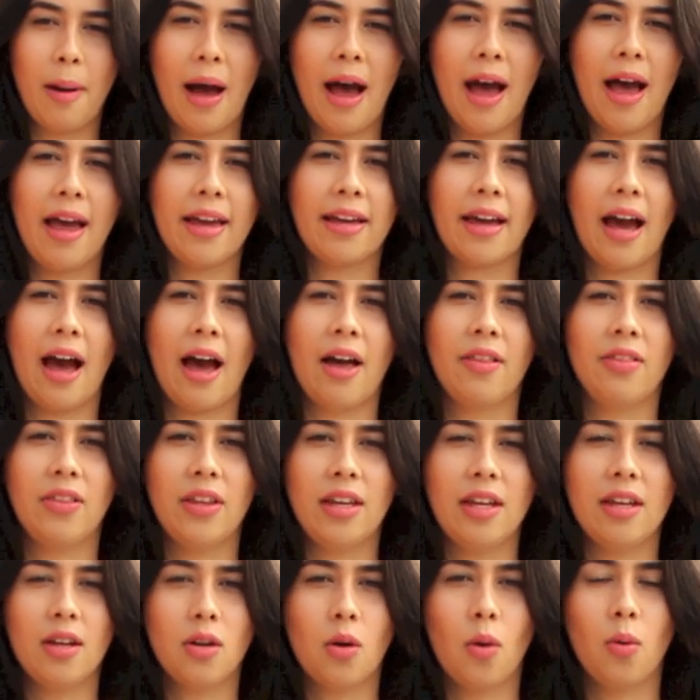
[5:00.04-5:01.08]
bag and
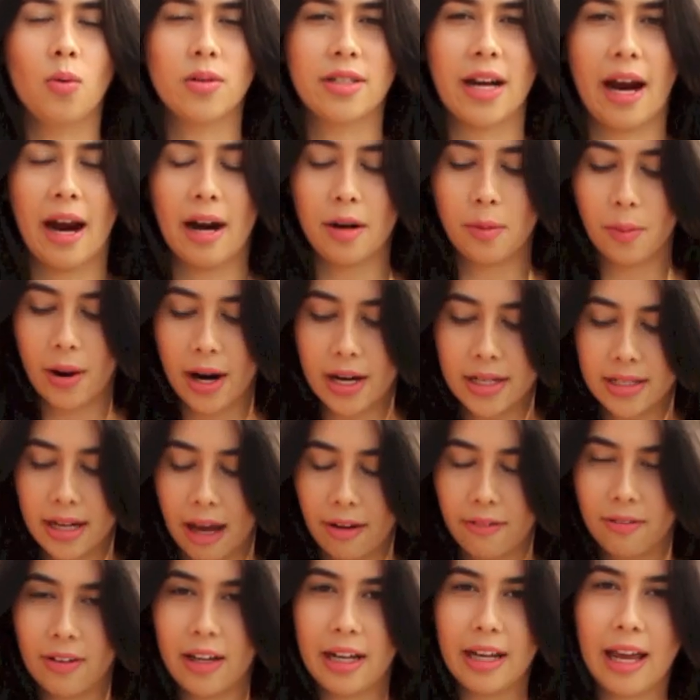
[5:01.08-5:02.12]
the gold hardware
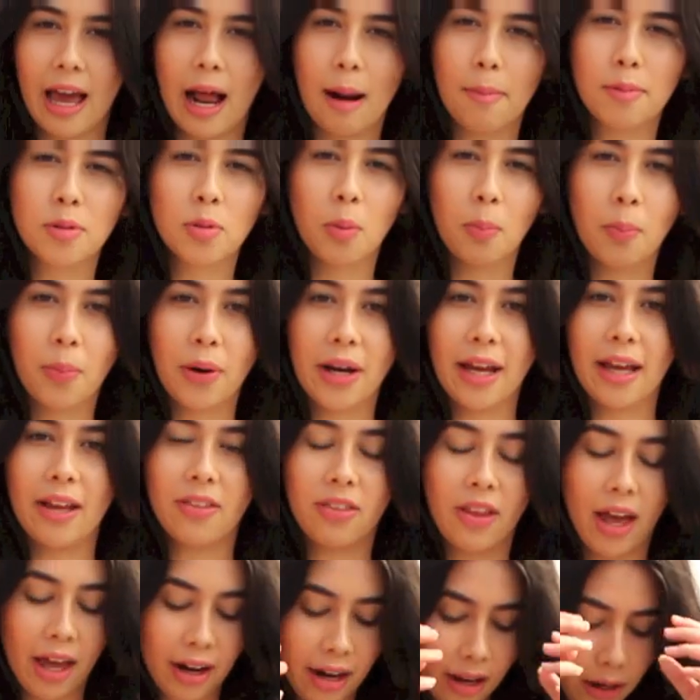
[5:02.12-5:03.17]
definitely helps with
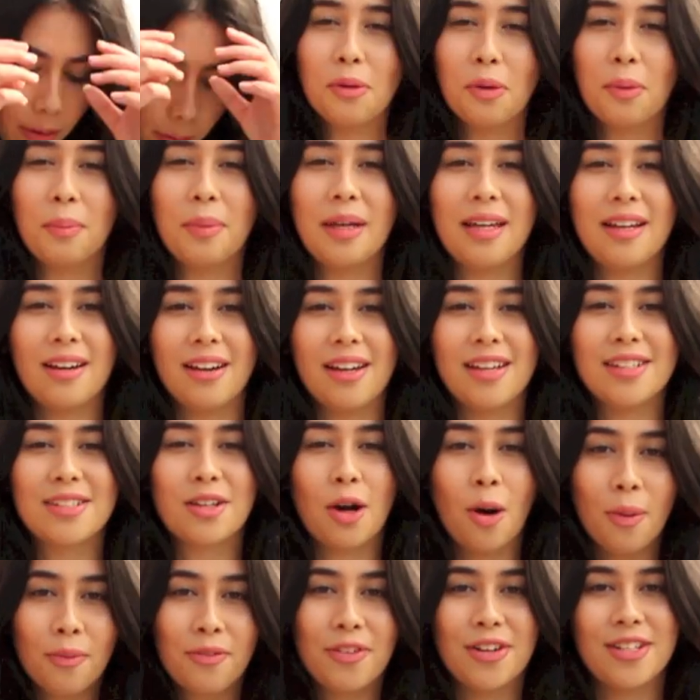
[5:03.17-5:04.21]
bringing that out. You know me guys,
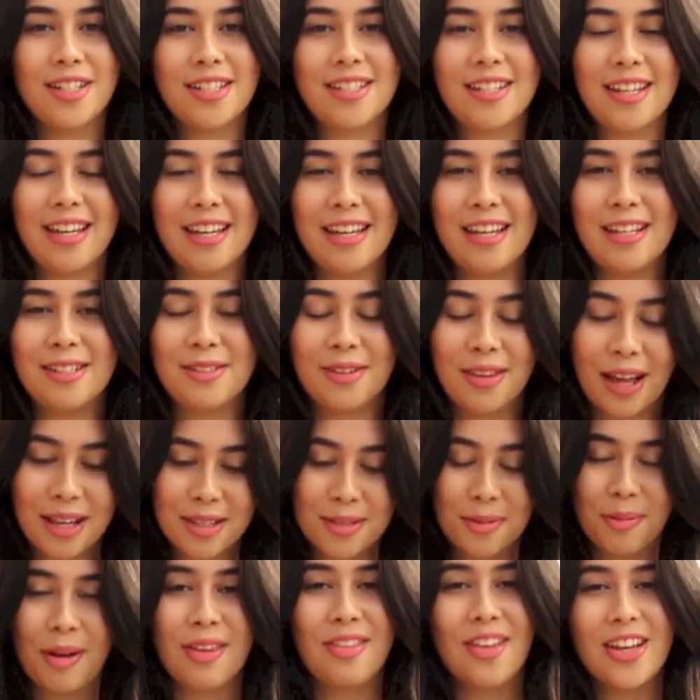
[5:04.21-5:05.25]
comfort is key so
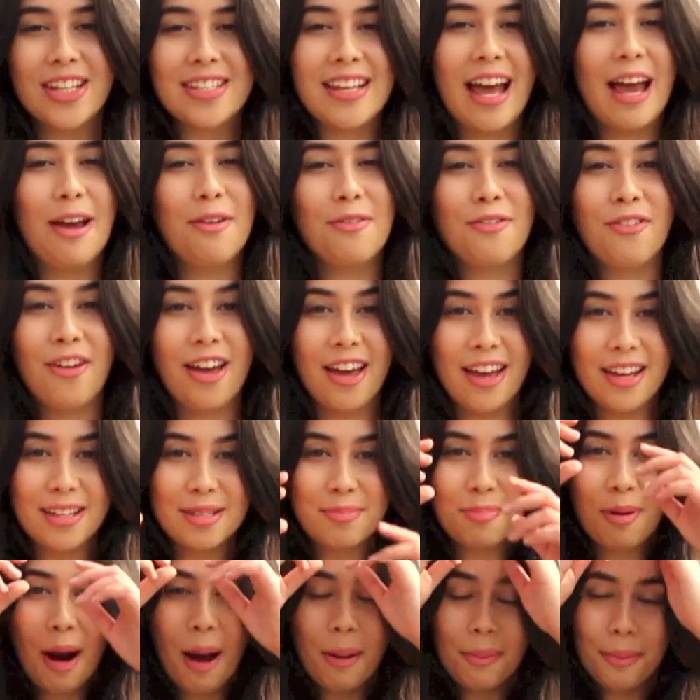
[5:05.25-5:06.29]
that's why this outfit
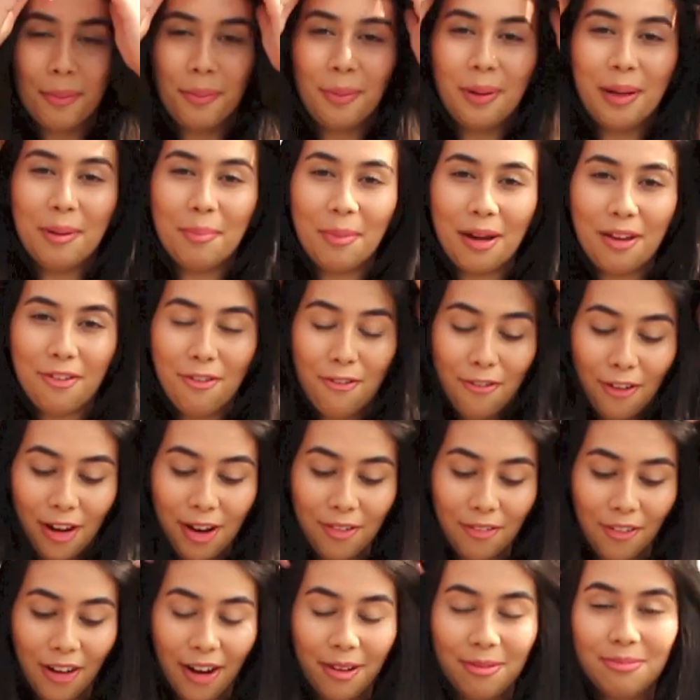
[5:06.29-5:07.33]
is probably my
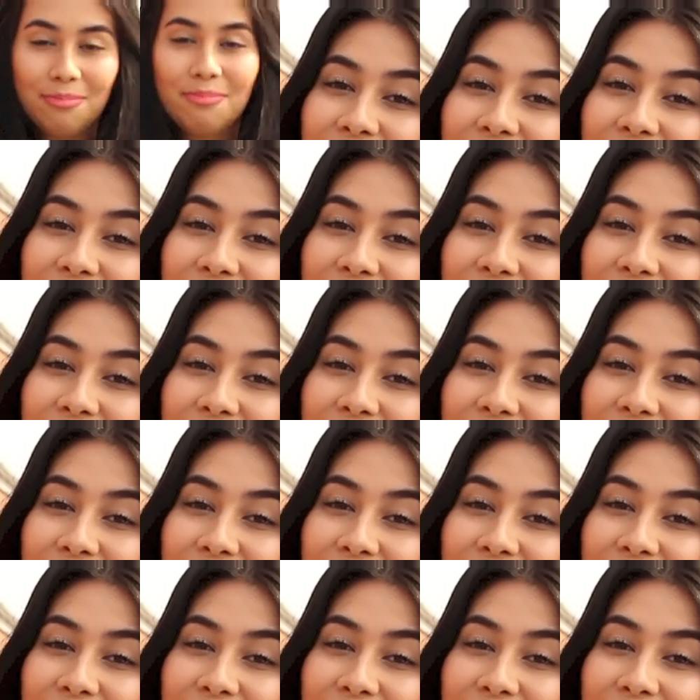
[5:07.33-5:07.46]
favourite.